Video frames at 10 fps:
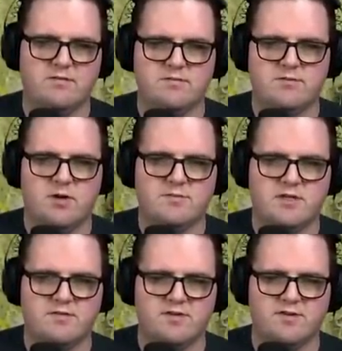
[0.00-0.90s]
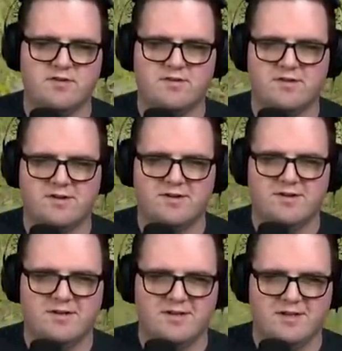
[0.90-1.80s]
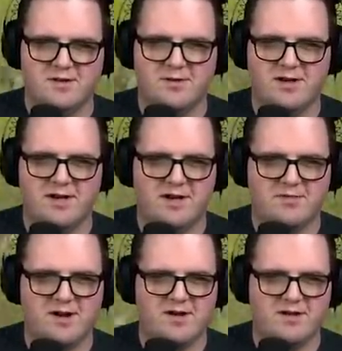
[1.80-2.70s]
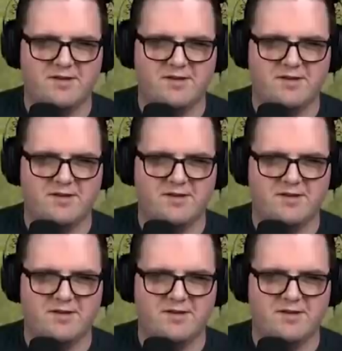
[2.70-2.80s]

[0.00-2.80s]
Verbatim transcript: problem solved. Better. Yeah. You know you what? Go, I'm proud of you.